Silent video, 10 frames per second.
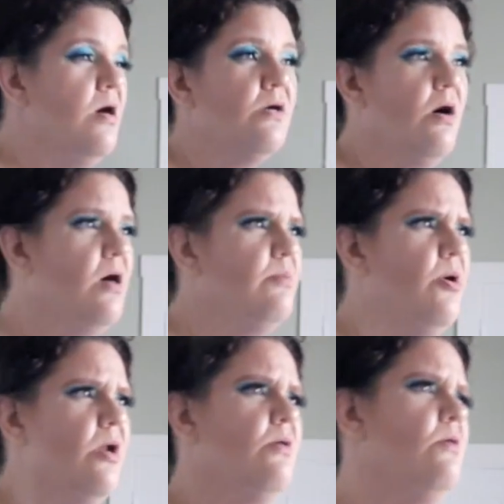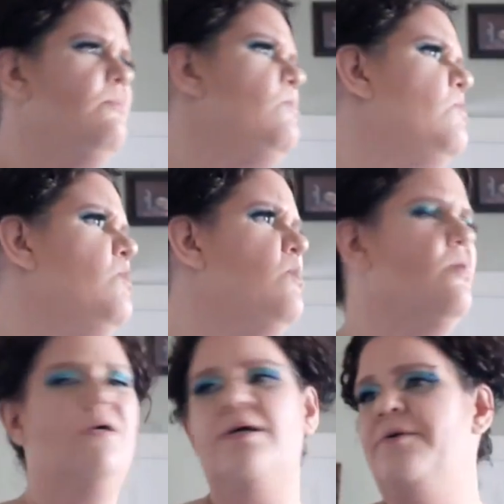Conk brought it home.
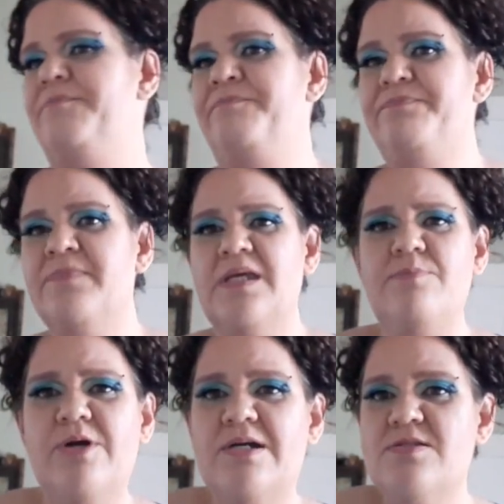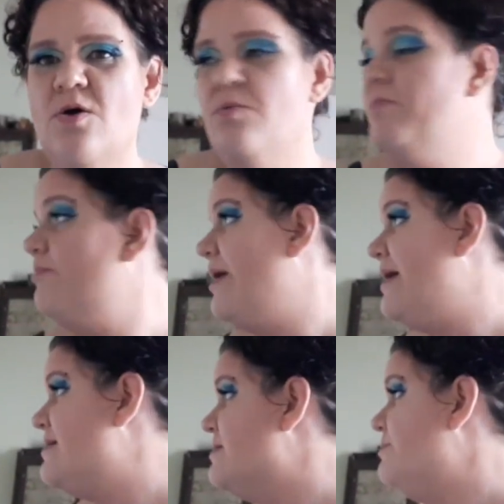He brings home
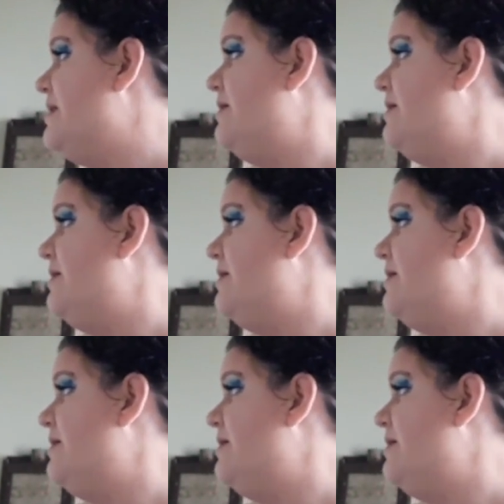bags and meat.